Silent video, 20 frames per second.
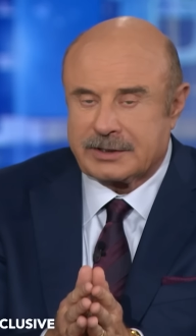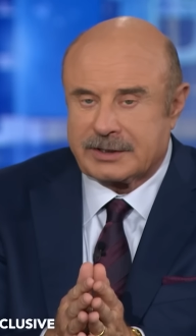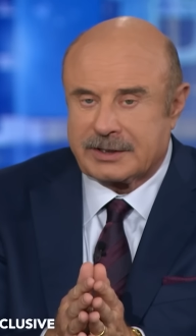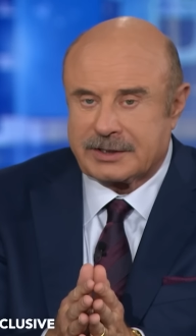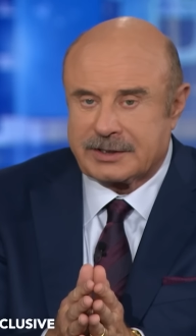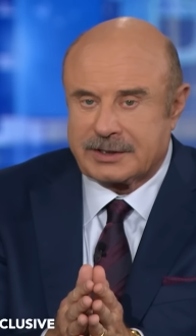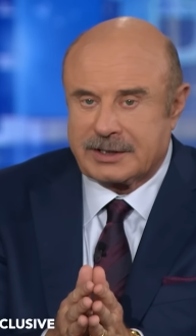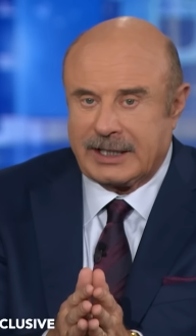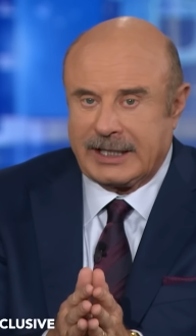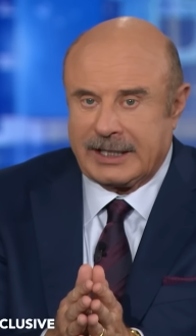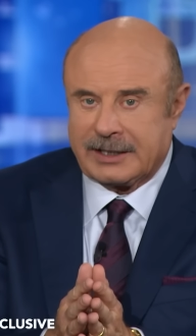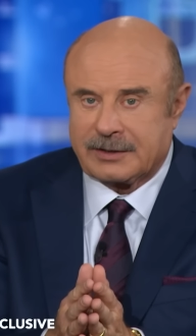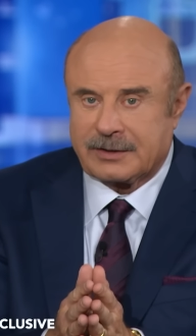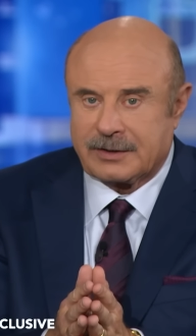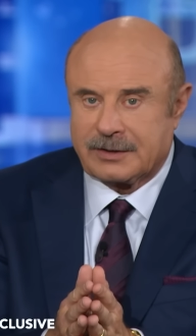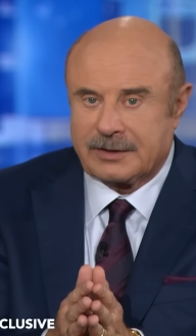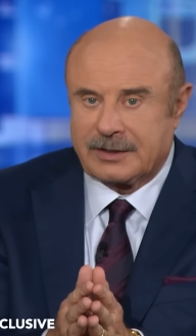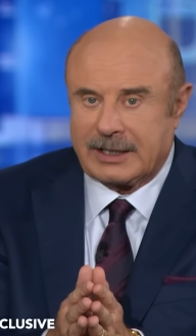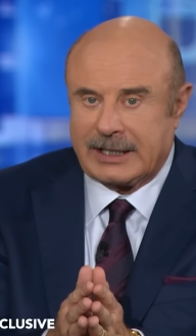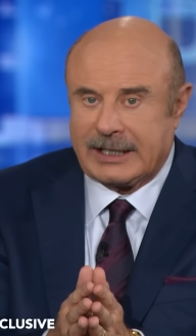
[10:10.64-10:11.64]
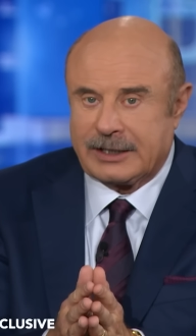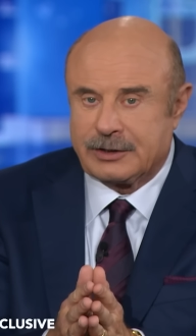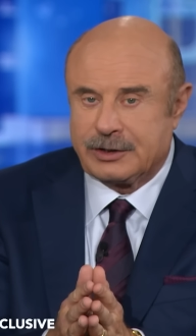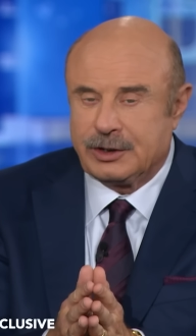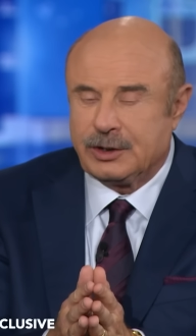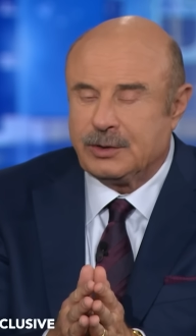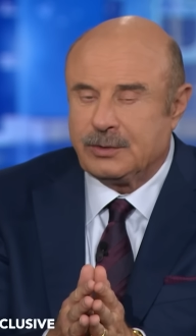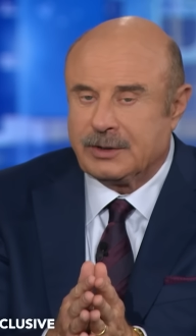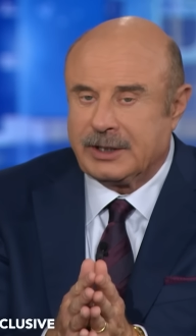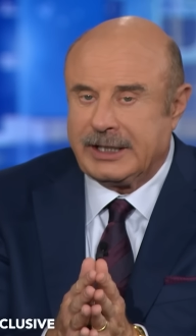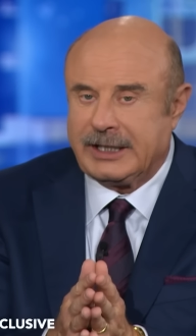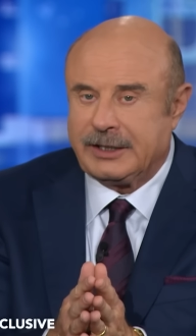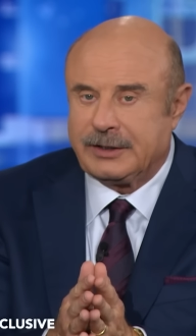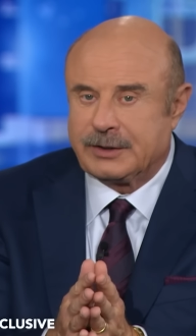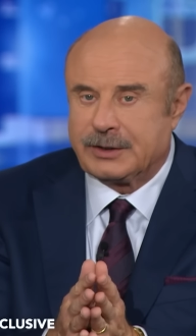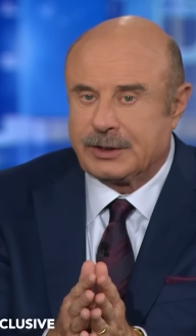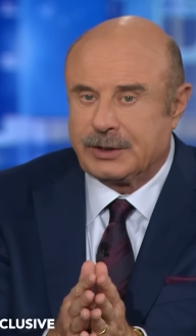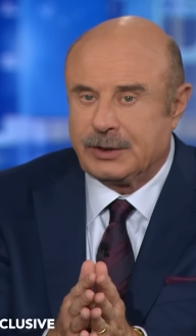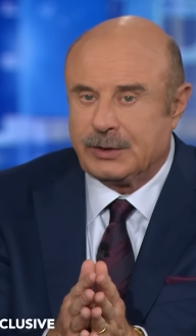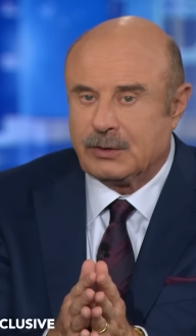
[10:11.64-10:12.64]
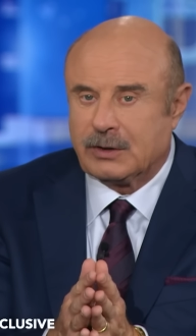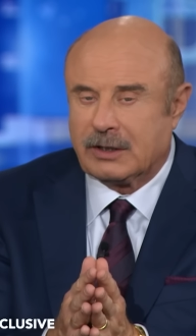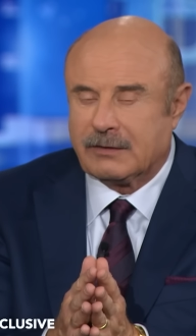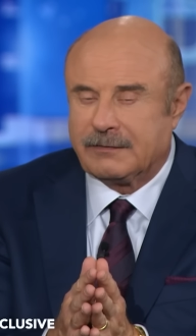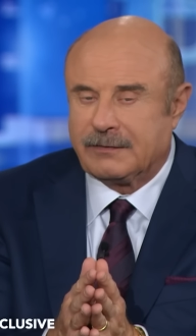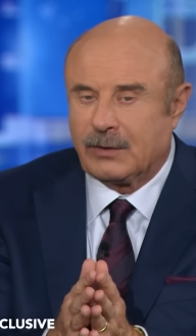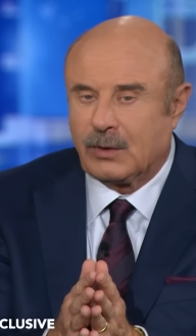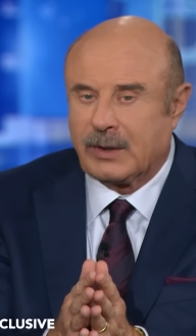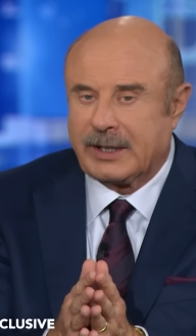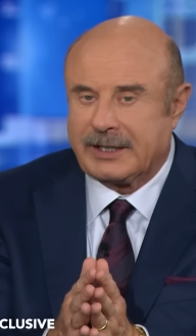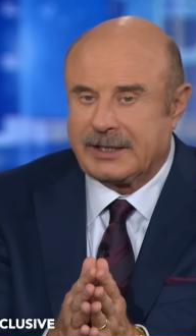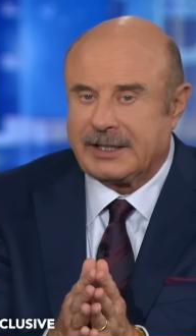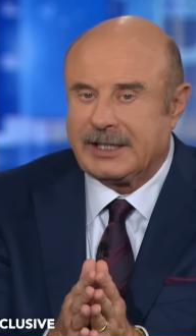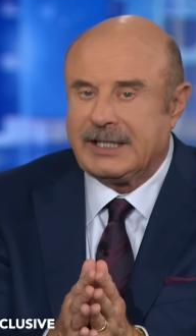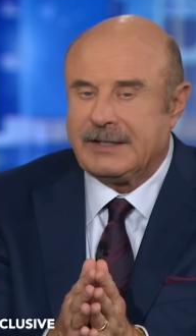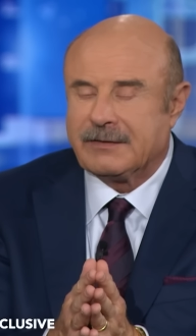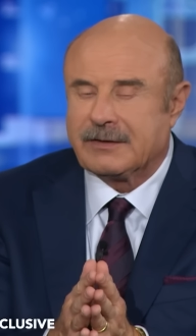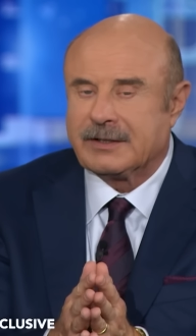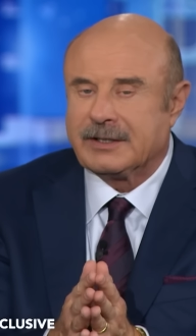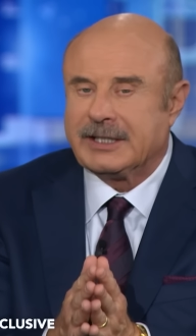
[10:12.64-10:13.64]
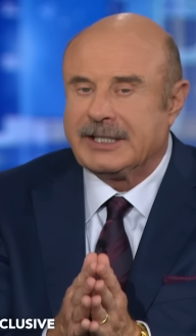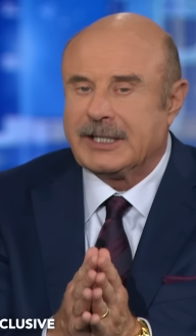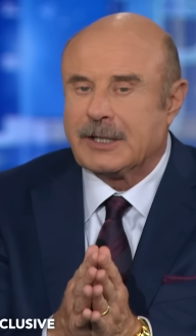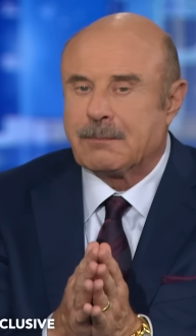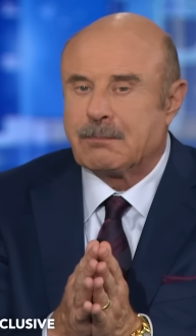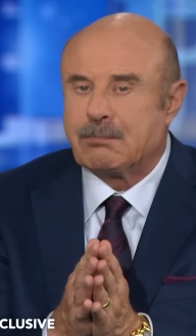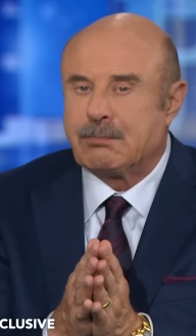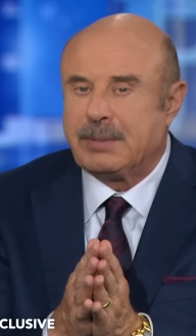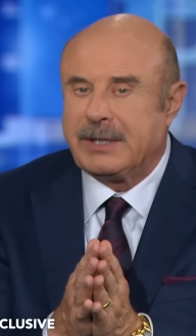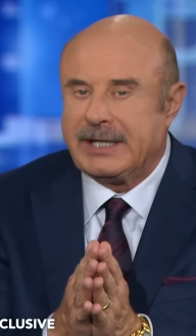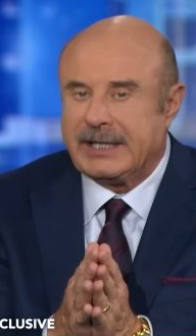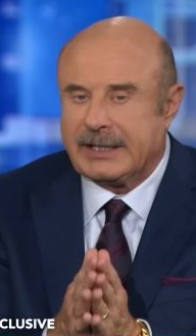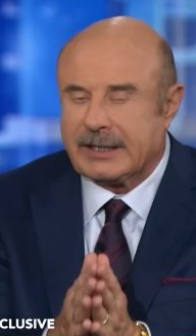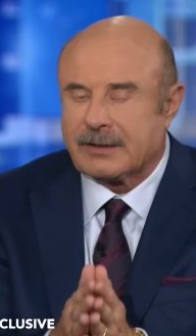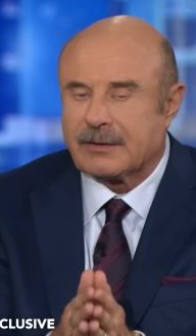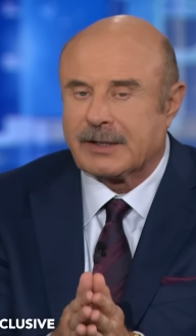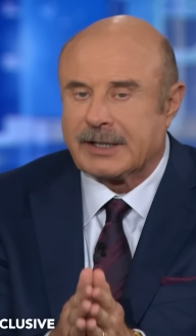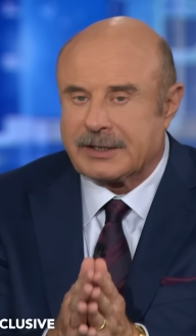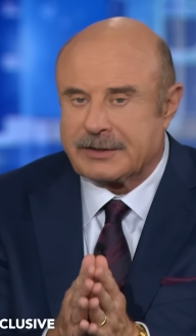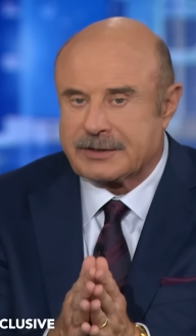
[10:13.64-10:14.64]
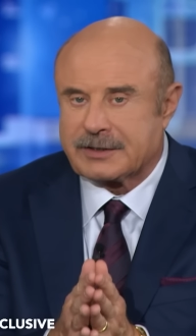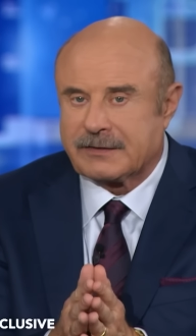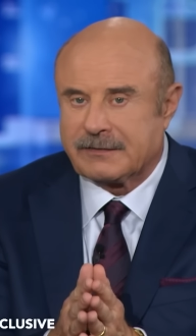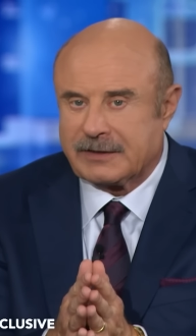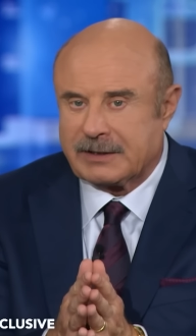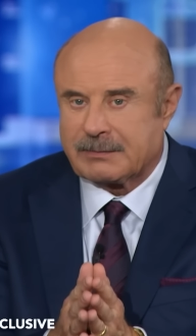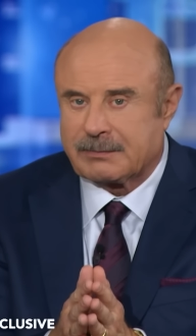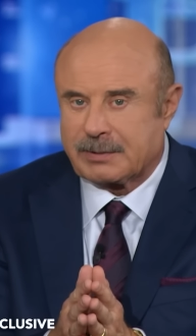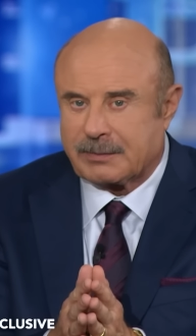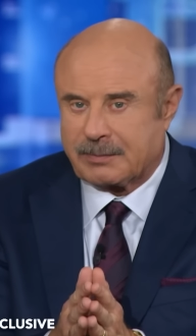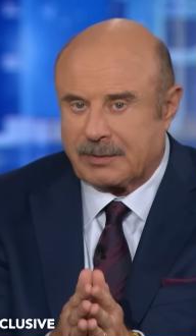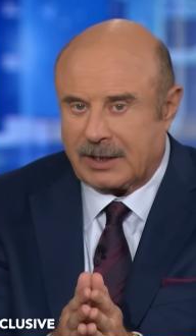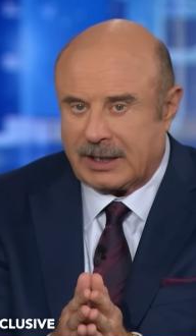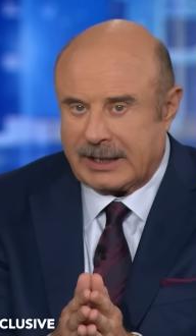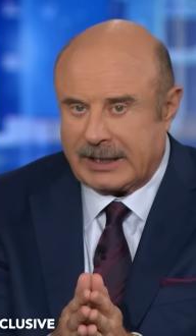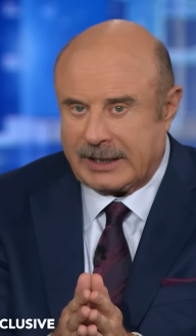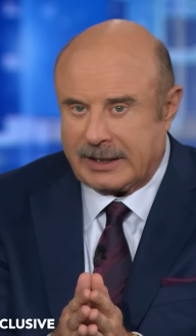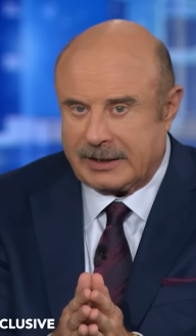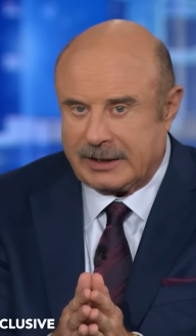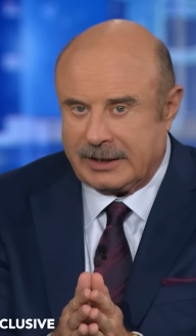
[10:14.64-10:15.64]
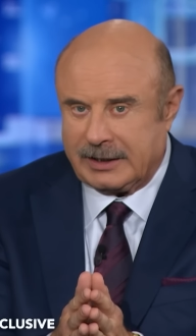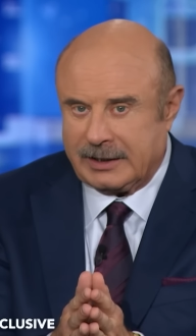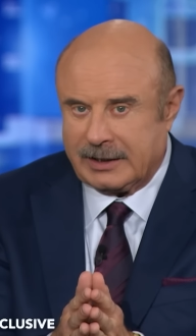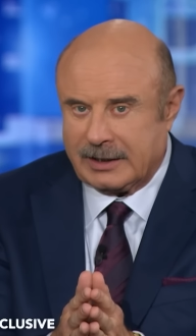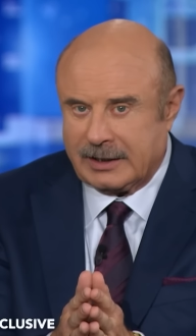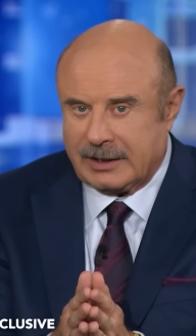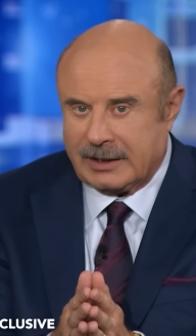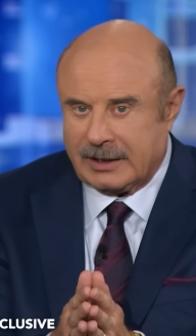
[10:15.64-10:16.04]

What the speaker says: is the standard that you need to avoid even the appearance of impropriety